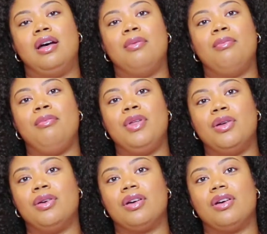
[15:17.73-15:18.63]

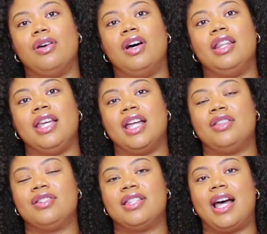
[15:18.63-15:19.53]
milk on the
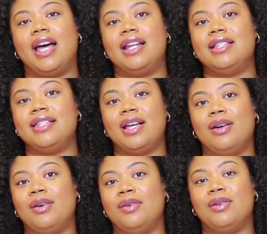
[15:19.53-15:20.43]
other side. And
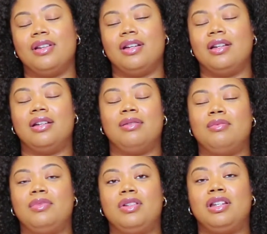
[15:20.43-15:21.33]
so
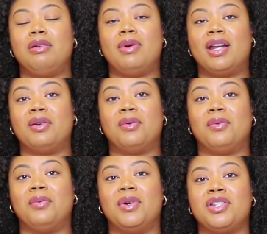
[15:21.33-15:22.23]
no
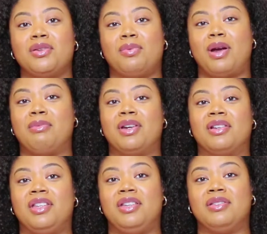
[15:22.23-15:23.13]
matter what you're
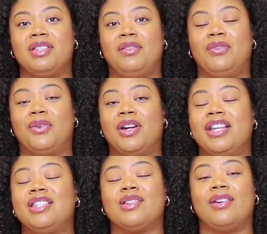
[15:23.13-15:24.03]
primarily using it for,
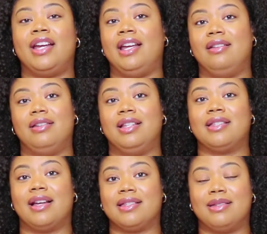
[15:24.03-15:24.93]
it's great.
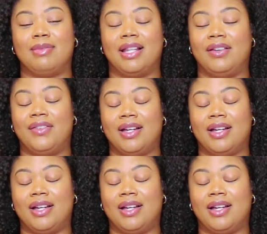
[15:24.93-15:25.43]
It's awesome. I love the